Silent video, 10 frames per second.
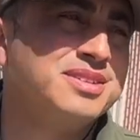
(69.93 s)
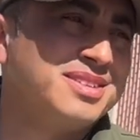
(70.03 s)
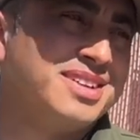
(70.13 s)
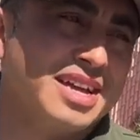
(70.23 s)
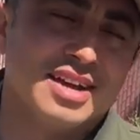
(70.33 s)

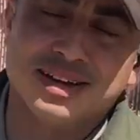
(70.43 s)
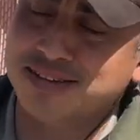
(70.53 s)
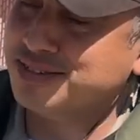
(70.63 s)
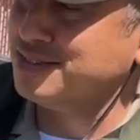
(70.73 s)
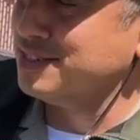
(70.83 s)
Okay. Yeah. No
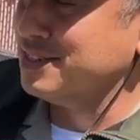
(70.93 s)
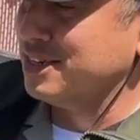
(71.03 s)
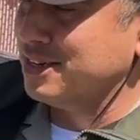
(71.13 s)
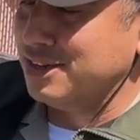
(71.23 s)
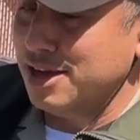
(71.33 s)
worries. How you
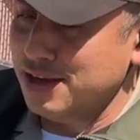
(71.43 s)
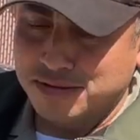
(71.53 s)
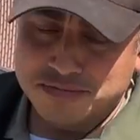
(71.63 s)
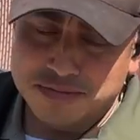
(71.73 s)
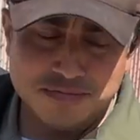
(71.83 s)
doing? I'm
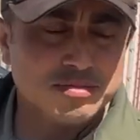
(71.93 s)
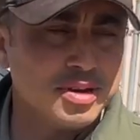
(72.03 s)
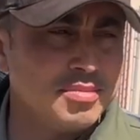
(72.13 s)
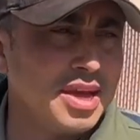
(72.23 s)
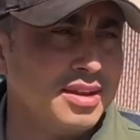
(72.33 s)
good. Worried.
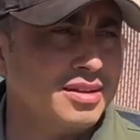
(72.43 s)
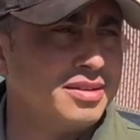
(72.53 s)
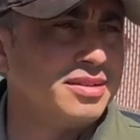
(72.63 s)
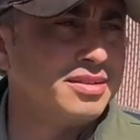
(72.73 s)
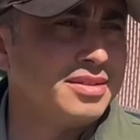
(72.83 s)
Good, man.
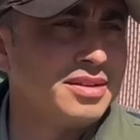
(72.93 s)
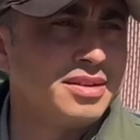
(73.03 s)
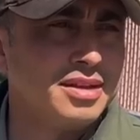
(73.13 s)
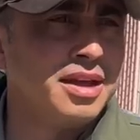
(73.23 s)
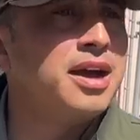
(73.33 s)
What's your name,
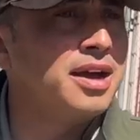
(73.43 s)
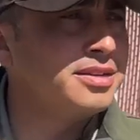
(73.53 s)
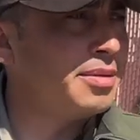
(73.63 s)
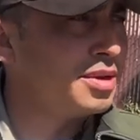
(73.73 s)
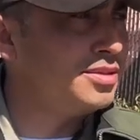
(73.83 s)
sir? Uh,
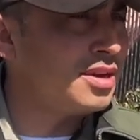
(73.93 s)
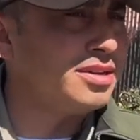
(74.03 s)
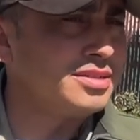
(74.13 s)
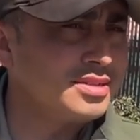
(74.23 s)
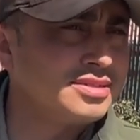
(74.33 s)
Deputy
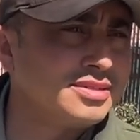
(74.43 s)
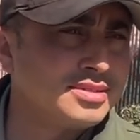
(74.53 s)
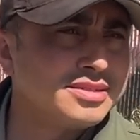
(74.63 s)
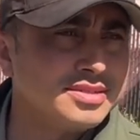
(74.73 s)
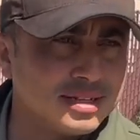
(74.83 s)
Gutierrez.
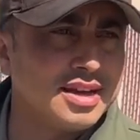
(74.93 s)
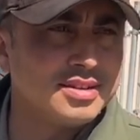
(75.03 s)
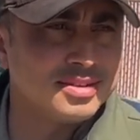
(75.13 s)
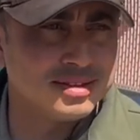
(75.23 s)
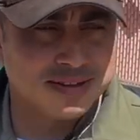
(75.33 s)
Gutierrez, you're very handsome.